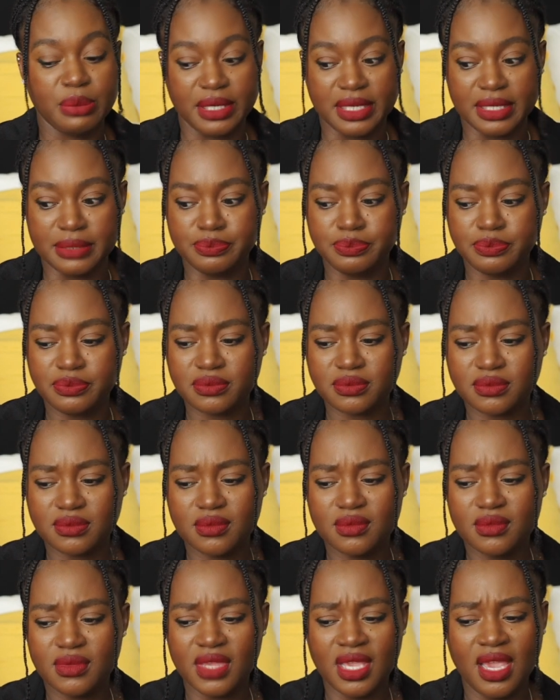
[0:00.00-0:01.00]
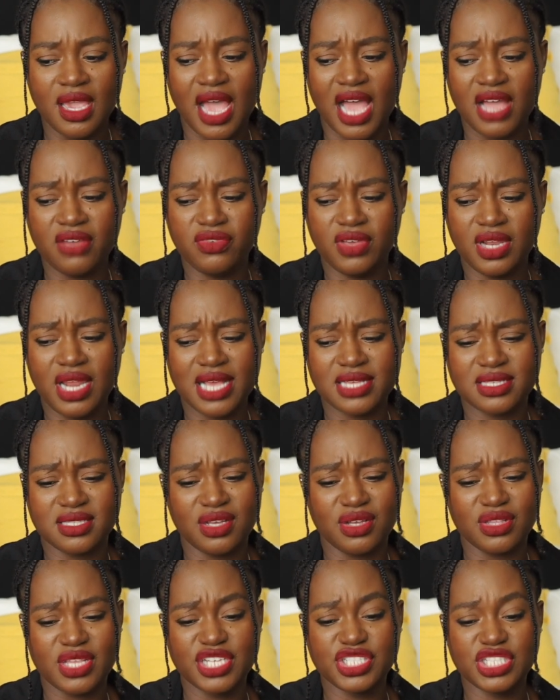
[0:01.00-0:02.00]
But I feel as
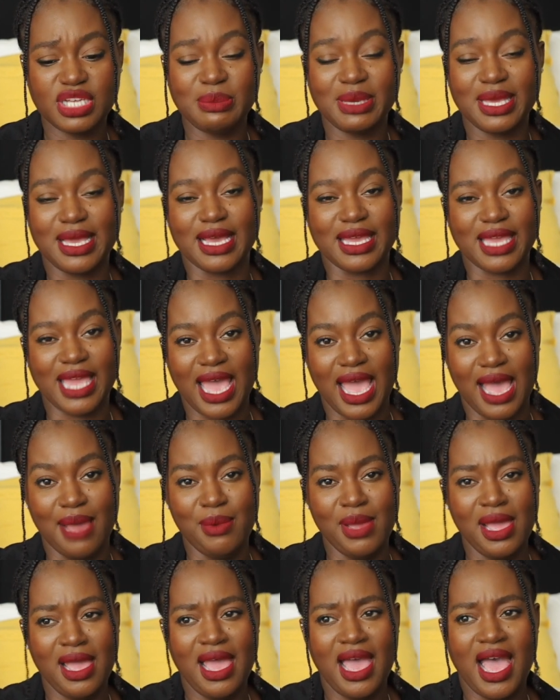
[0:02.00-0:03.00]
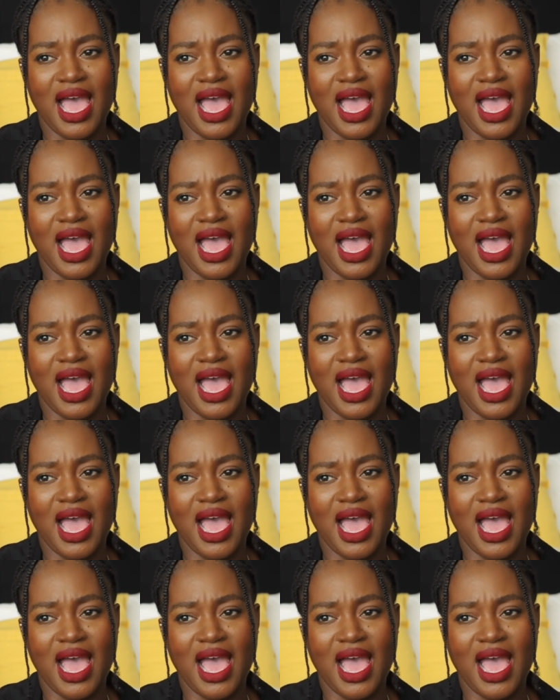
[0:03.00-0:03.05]
though there should be a cap.